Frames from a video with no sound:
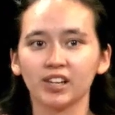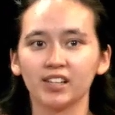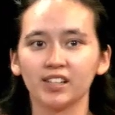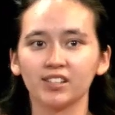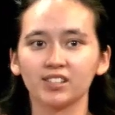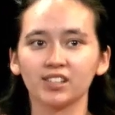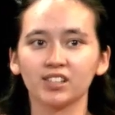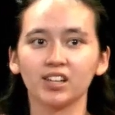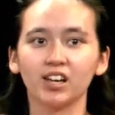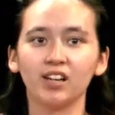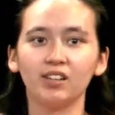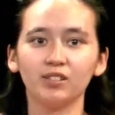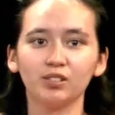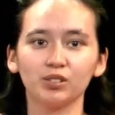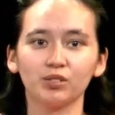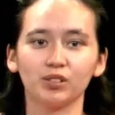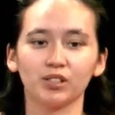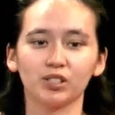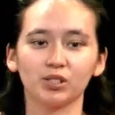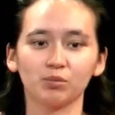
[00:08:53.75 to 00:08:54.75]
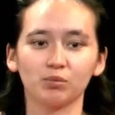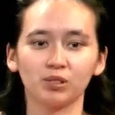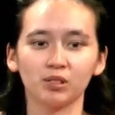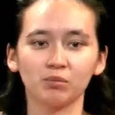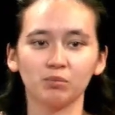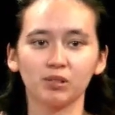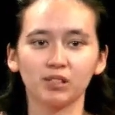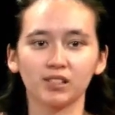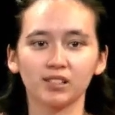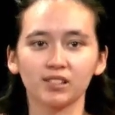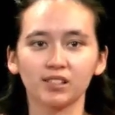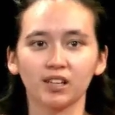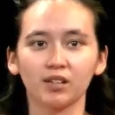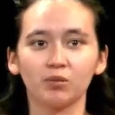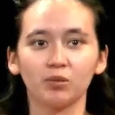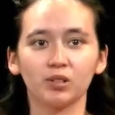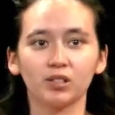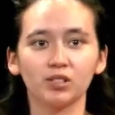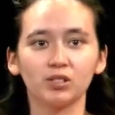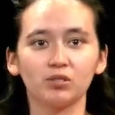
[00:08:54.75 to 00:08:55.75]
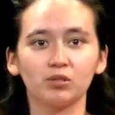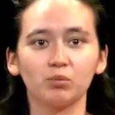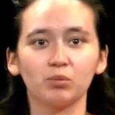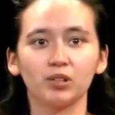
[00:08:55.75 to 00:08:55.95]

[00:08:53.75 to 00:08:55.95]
as a college freshman because I wanted to